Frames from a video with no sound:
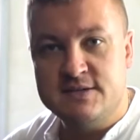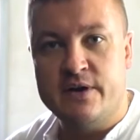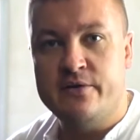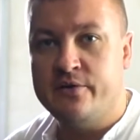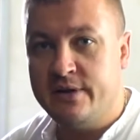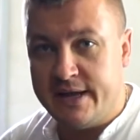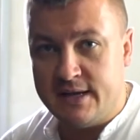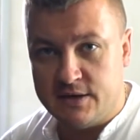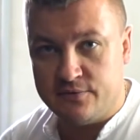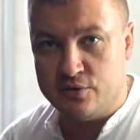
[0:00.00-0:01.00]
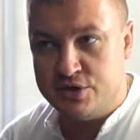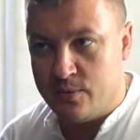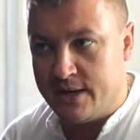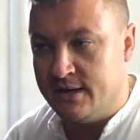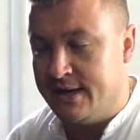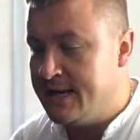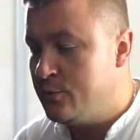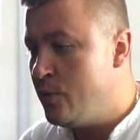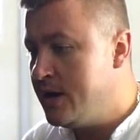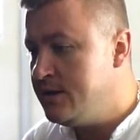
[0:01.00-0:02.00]
is very relative to G Wagon,
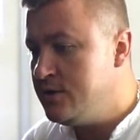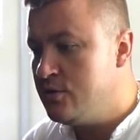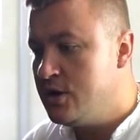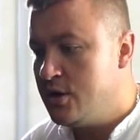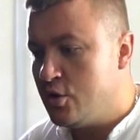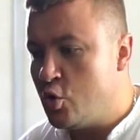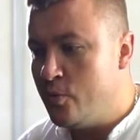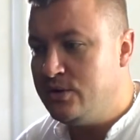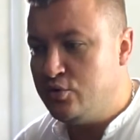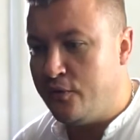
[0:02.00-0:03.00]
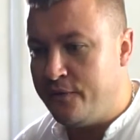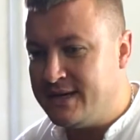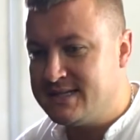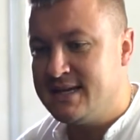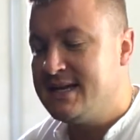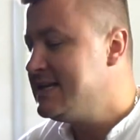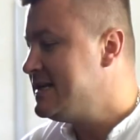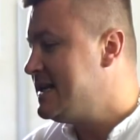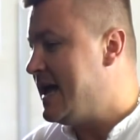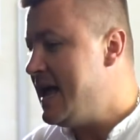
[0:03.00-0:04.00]
and when you're going to fix
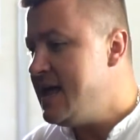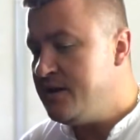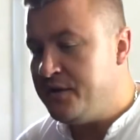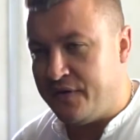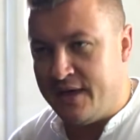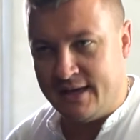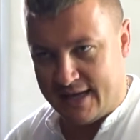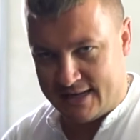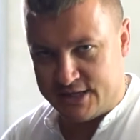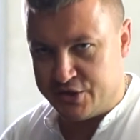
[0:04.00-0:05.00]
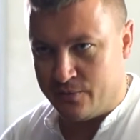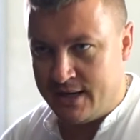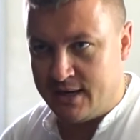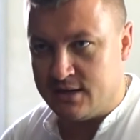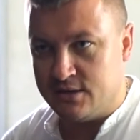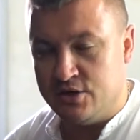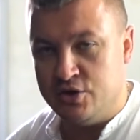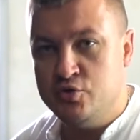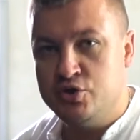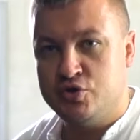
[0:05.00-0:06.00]
anything in G Wagon,
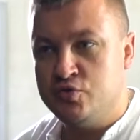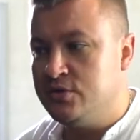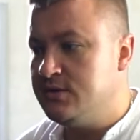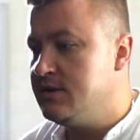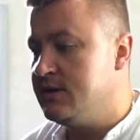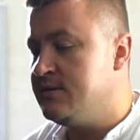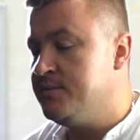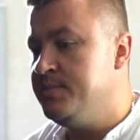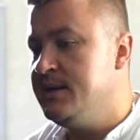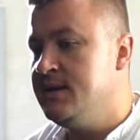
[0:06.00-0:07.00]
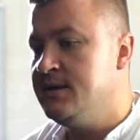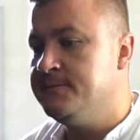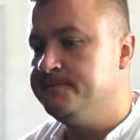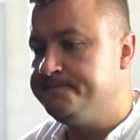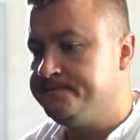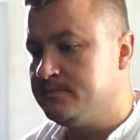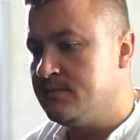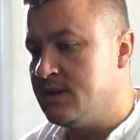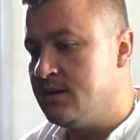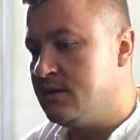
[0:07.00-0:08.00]
you should be
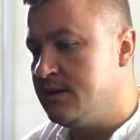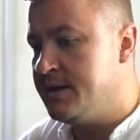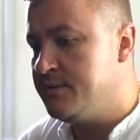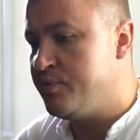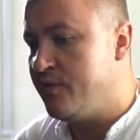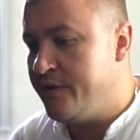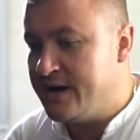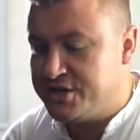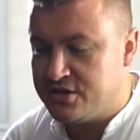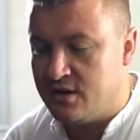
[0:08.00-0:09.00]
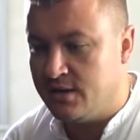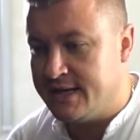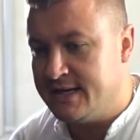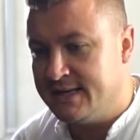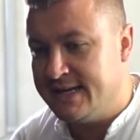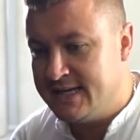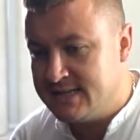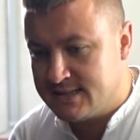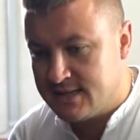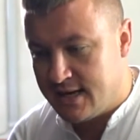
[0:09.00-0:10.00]
like professional in
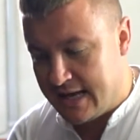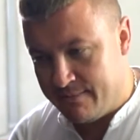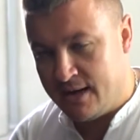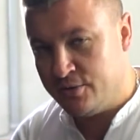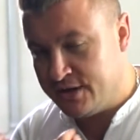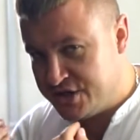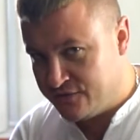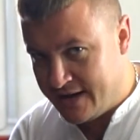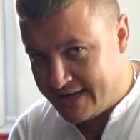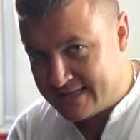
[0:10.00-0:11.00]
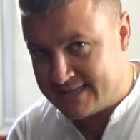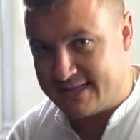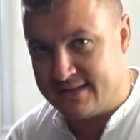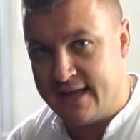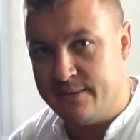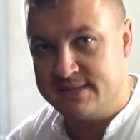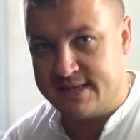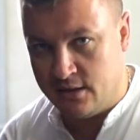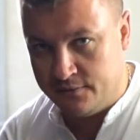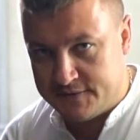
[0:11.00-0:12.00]
this about the G Wagons
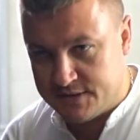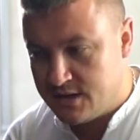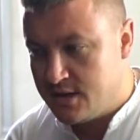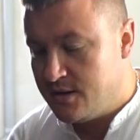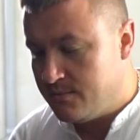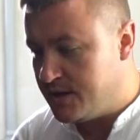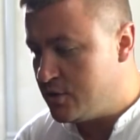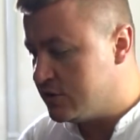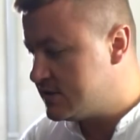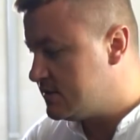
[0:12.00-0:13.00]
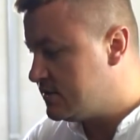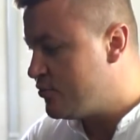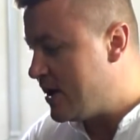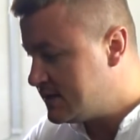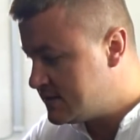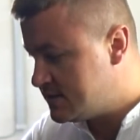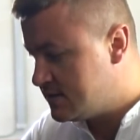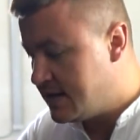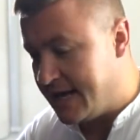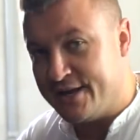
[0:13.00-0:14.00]
themselves, because rust
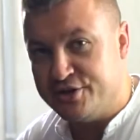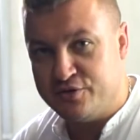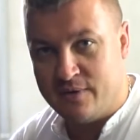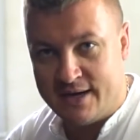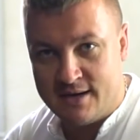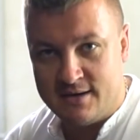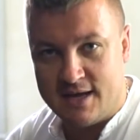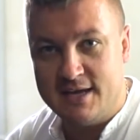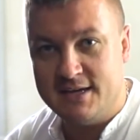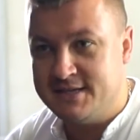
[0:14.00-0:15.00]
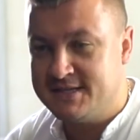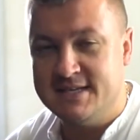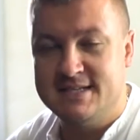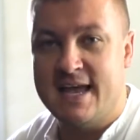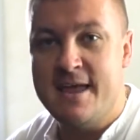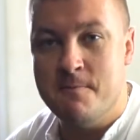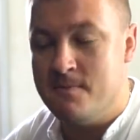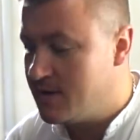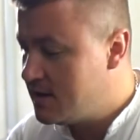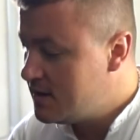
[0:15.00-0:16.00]
and G Wagon is the
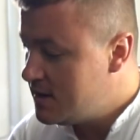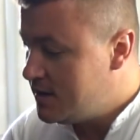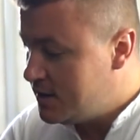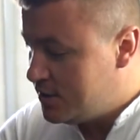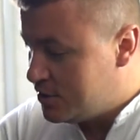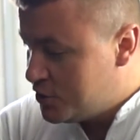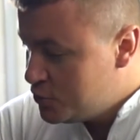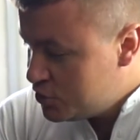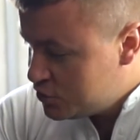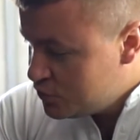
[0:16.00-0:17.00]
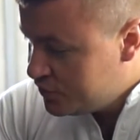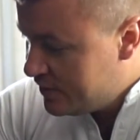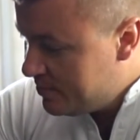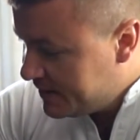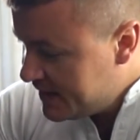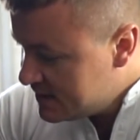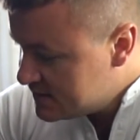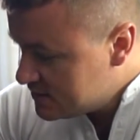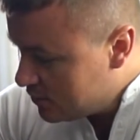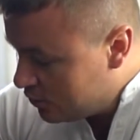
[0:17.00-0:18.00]
same. You should
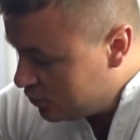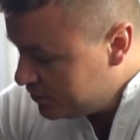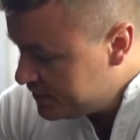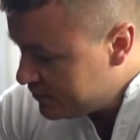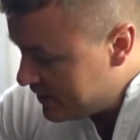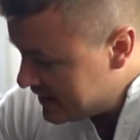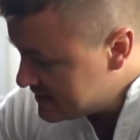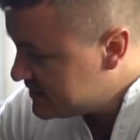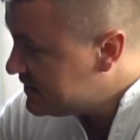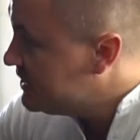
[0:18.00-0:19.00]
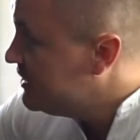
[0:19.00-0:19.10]
replace all the rust